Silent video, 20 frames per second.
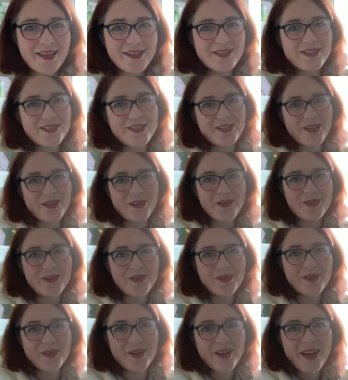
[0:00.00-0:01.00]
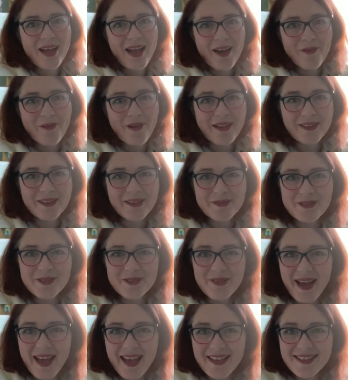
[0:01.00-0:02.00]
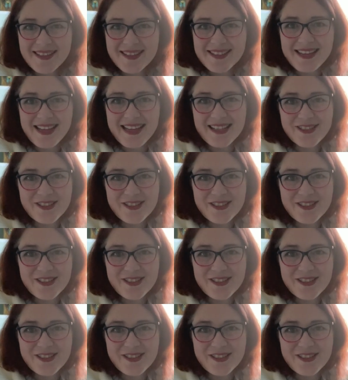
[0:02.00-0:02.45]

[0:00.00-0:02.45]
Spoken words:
So welcome to Wednesday.